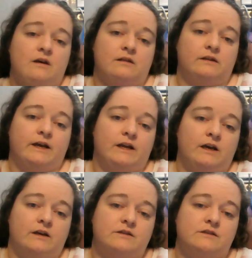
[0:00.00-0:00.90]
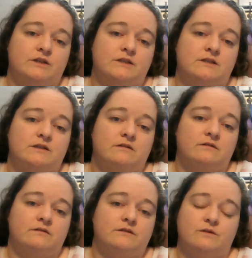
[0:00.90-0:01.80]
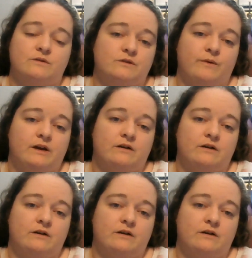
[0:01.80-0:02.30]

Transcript: the lady is just so sweet.